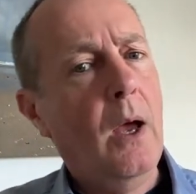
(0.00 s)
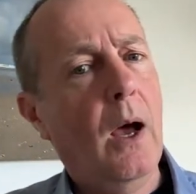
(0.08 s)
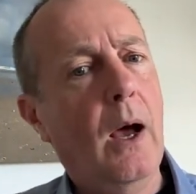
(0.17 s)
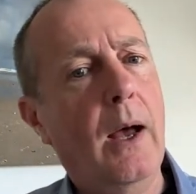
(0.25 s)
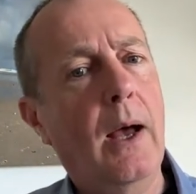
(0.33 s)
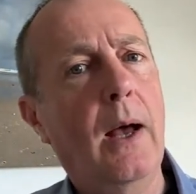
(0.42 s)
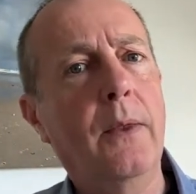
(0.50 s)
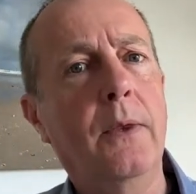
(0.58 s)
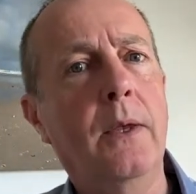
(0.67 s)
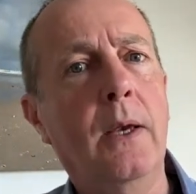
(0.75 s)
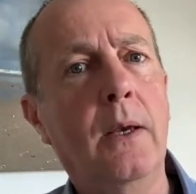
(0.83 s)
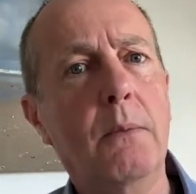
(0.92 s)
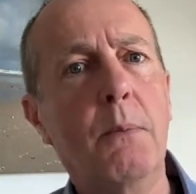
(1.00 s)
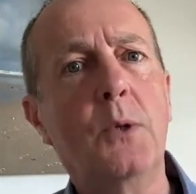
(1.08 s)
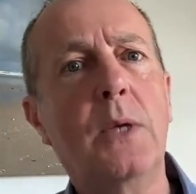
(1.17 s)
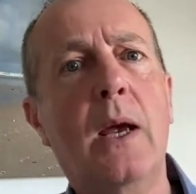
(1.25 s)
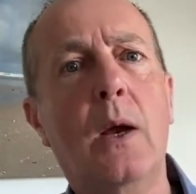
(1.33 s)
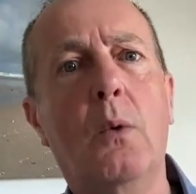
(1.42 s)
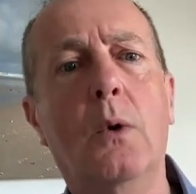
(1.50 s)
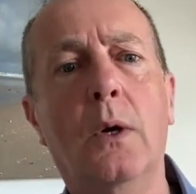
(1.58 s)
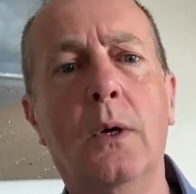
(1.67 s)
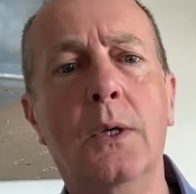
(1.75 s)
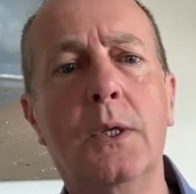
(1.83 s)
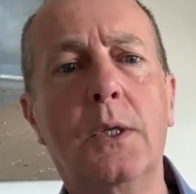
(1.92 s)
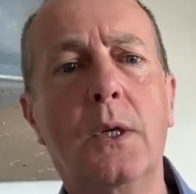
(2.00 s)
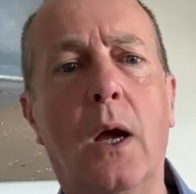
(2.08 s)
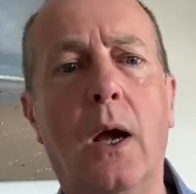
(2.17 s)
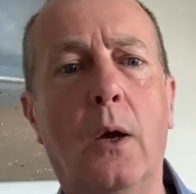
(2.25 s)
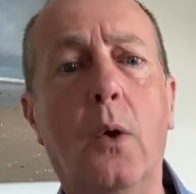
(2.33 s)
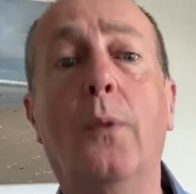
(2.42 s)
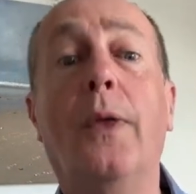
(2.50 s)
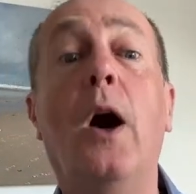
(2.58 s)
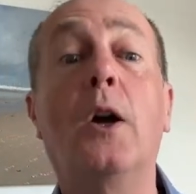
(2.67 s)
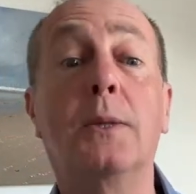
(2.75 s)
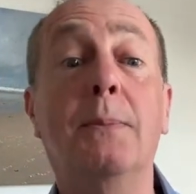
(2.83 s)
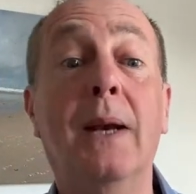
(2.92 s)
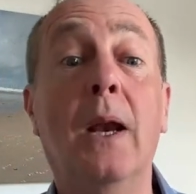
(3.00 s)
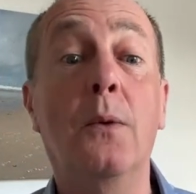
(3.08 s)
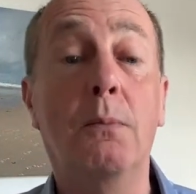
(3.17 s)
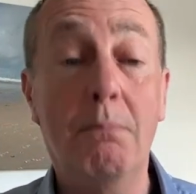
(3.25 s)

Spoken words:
And the mosaic was called the Heart of